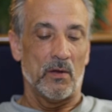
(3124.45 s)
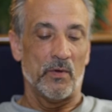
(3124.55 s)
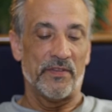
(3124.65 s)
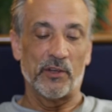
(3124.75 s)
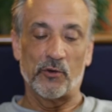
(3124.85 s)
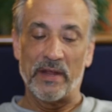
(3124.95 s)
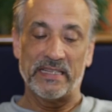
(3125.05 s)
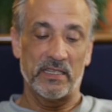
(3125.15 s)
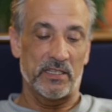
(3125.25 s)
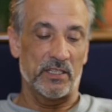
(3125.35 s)
with the
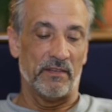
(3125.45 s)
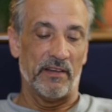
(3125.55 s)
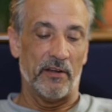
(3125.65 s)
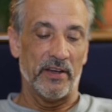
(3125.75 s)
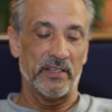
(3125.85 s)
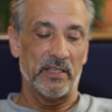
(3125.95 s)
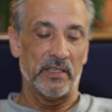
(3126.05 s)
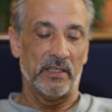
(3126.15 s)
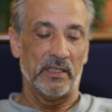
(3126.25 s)
greatest severity,